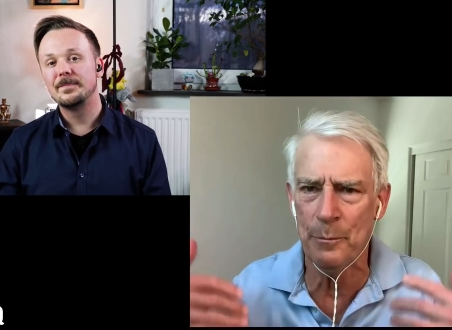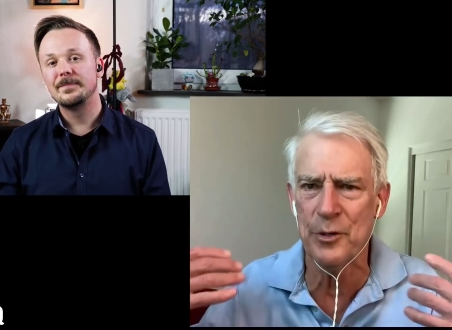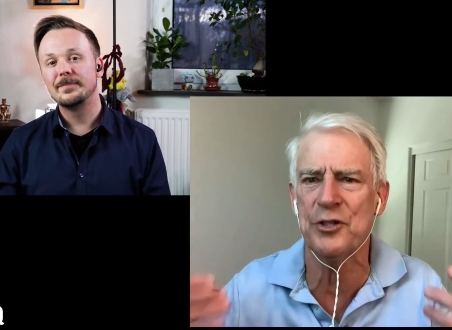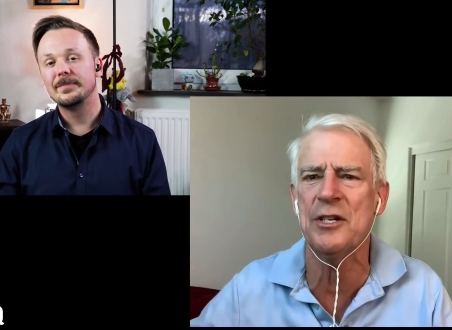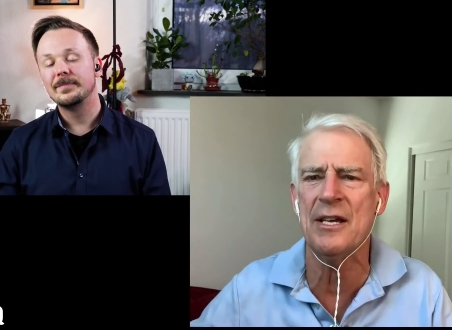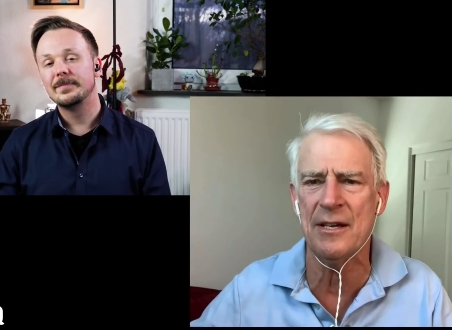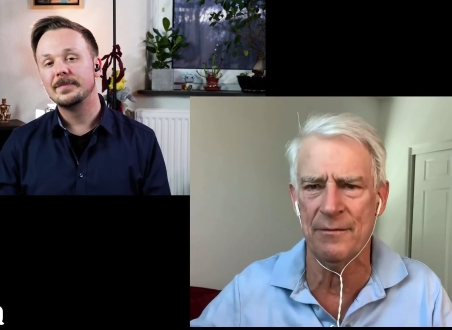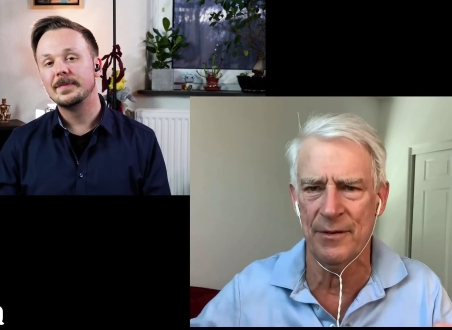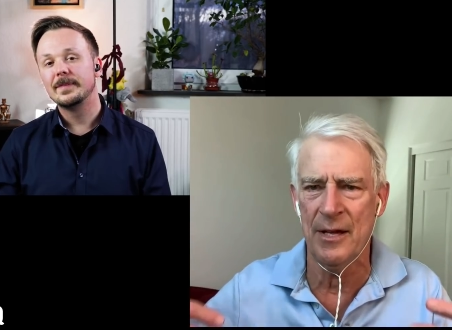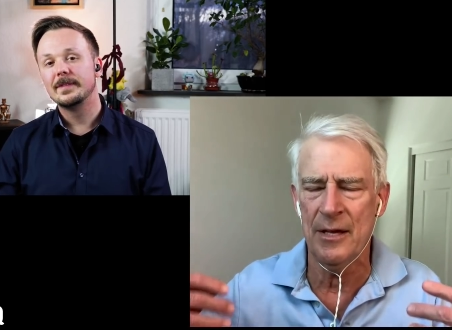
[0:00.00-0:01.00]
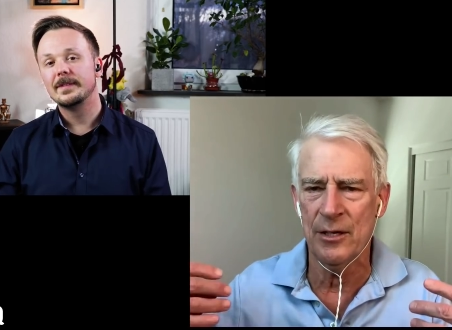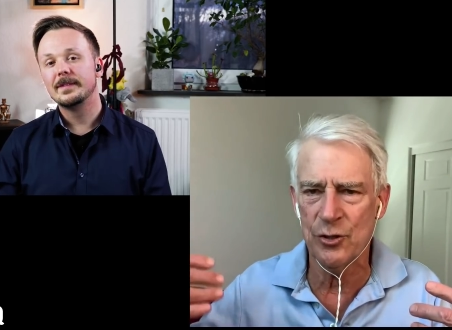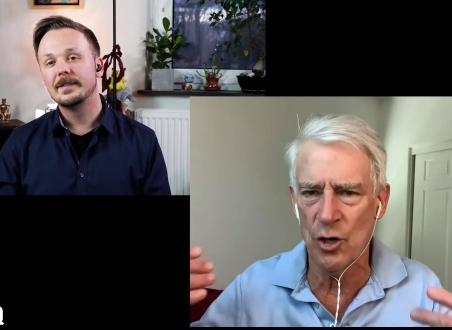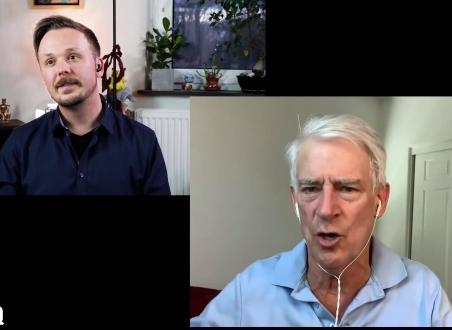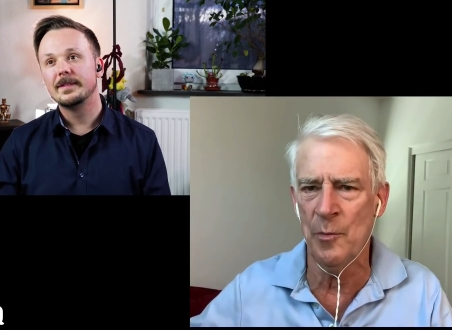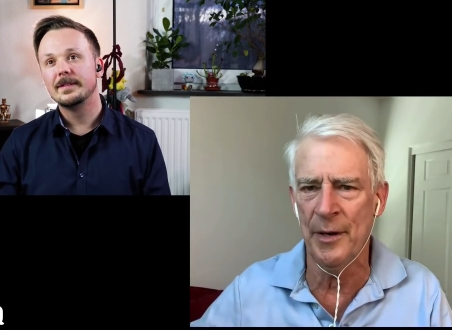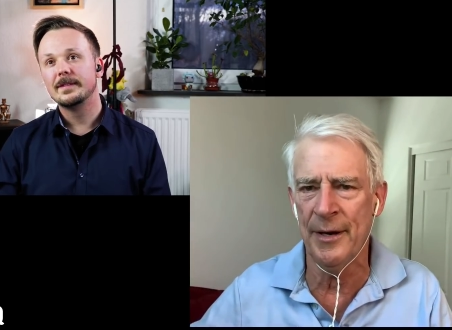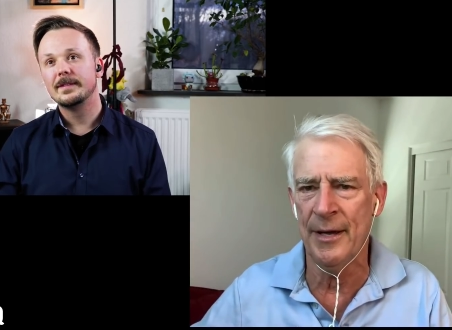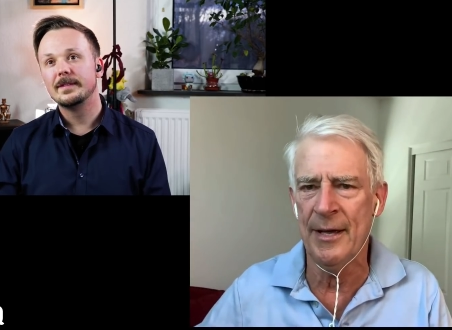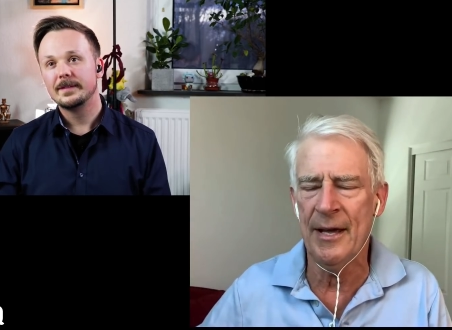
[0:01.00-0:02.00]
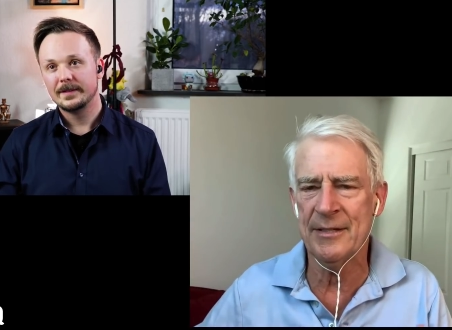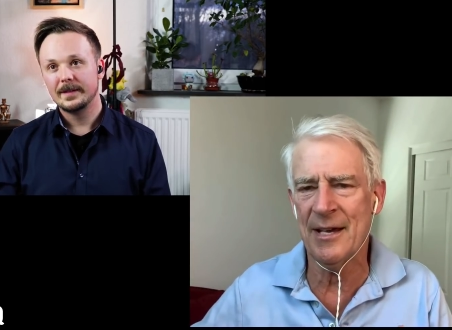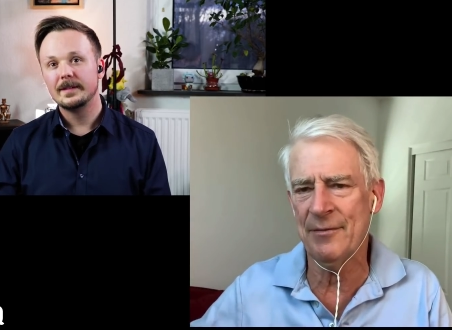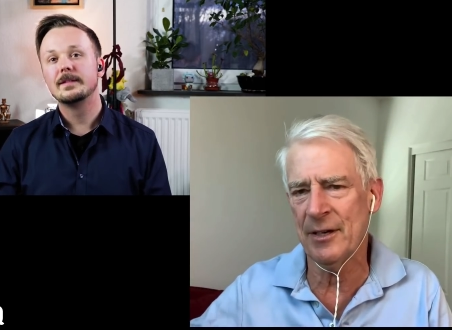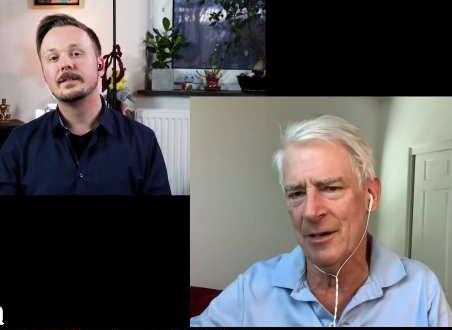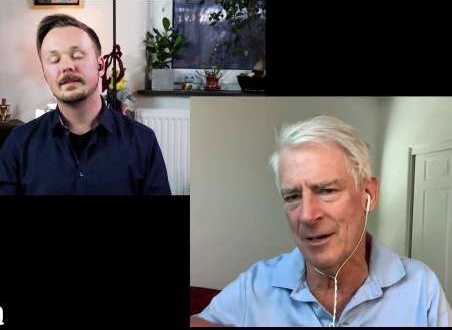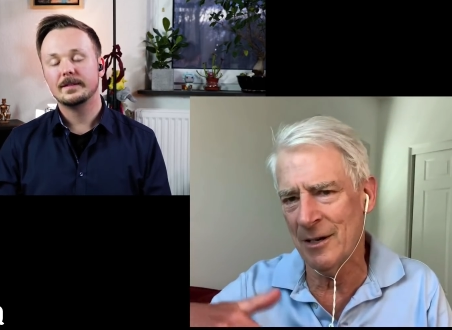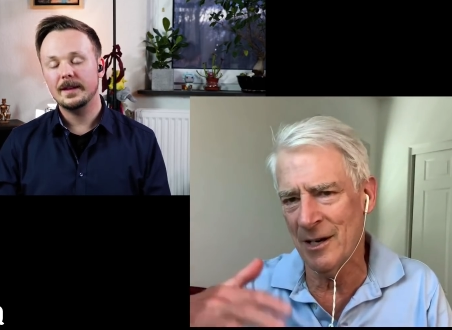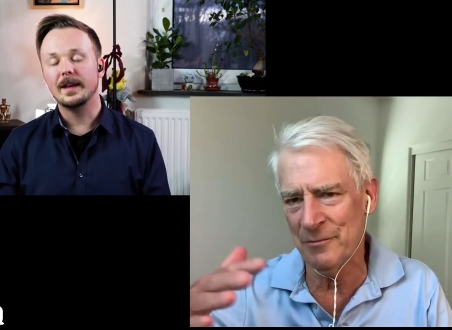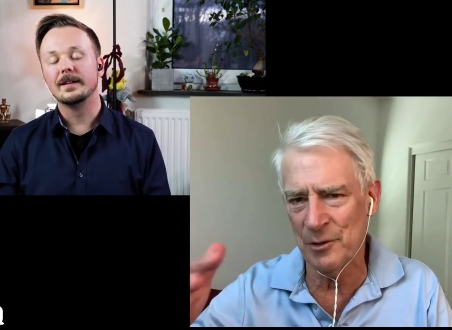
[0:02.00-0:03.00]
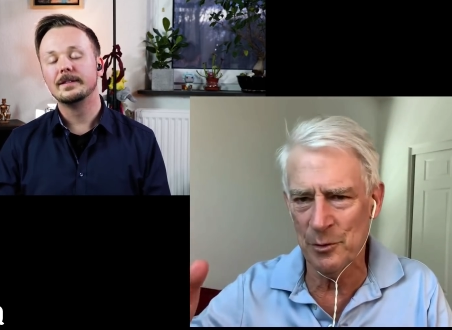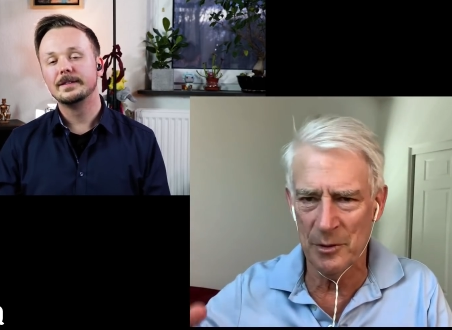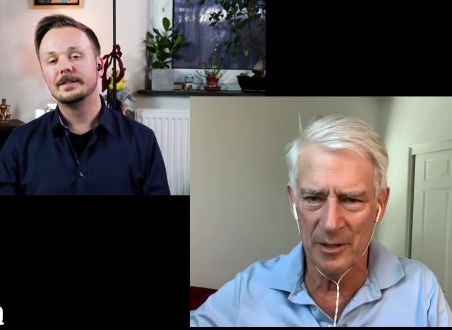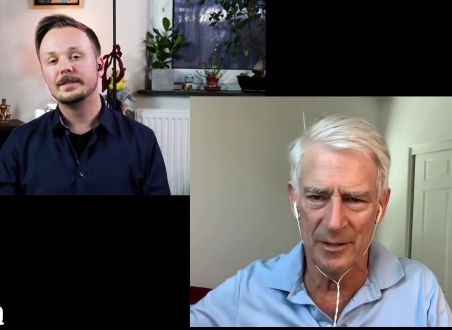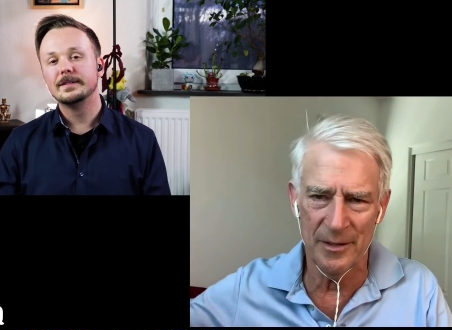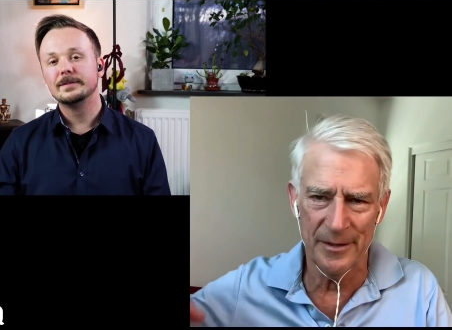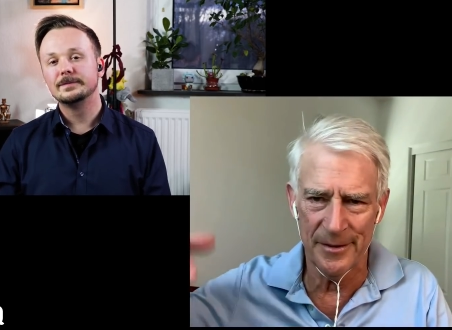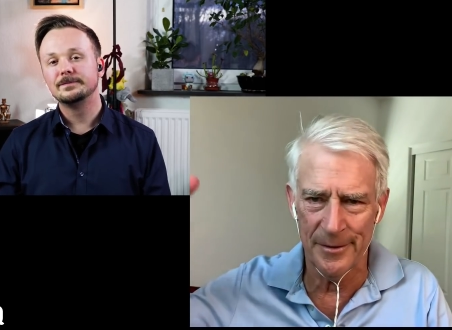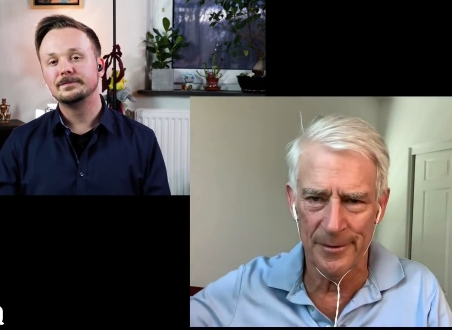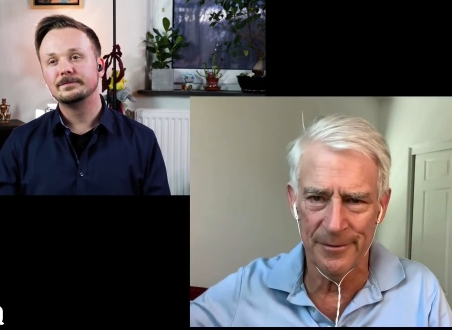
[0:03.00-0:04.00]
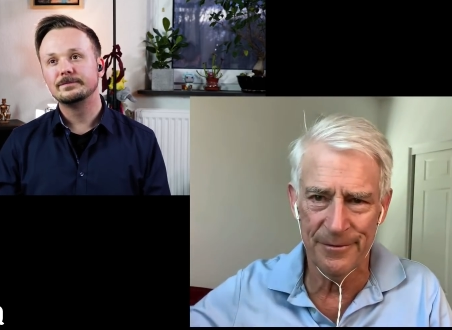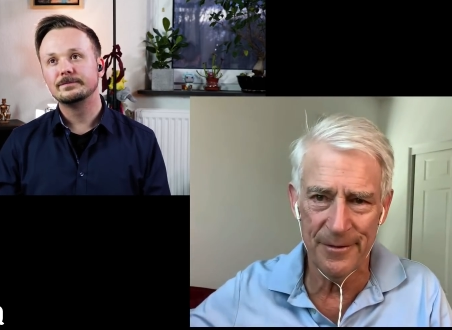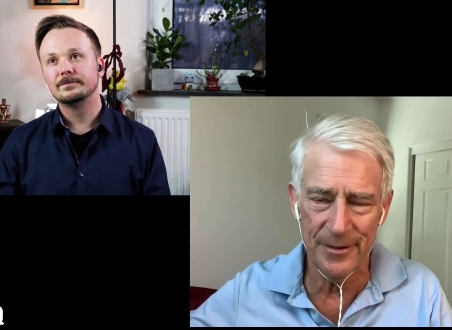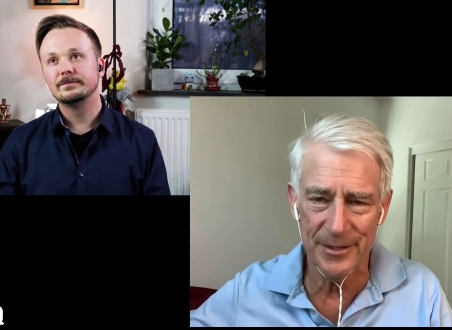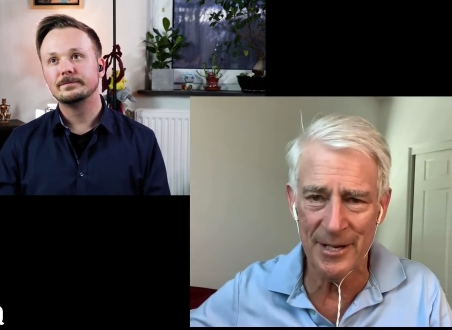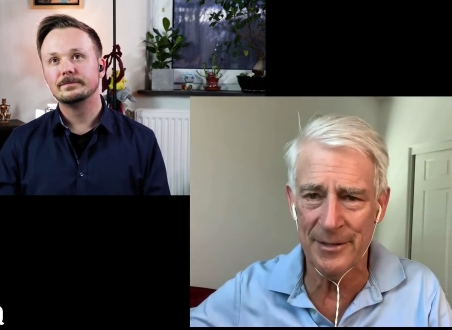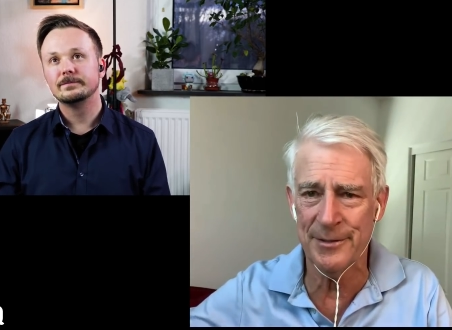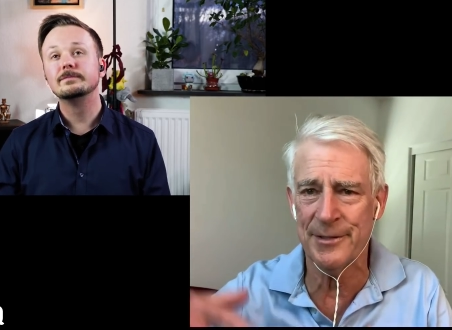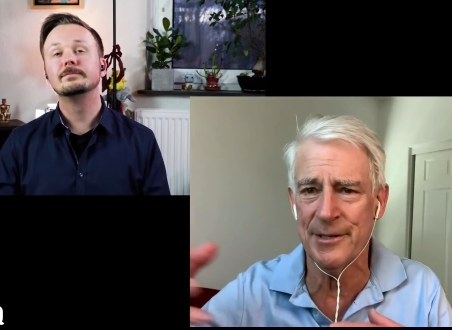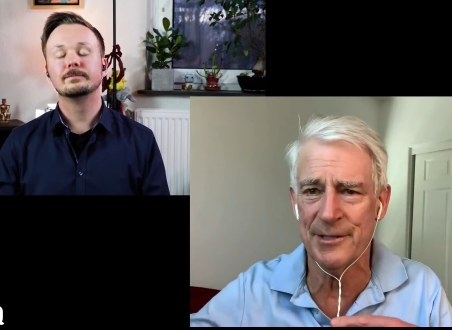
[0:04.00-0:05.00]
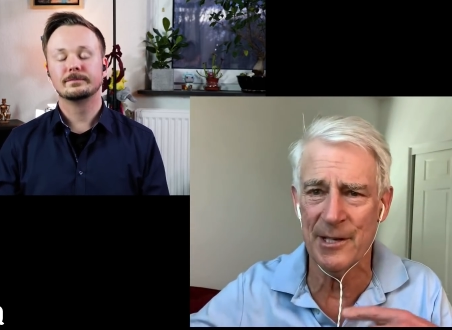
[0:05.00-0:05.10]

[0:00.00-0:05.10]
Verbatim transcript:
Speaker 1: perceive German as having long, convoluted, yeah. uh, you know, sentences,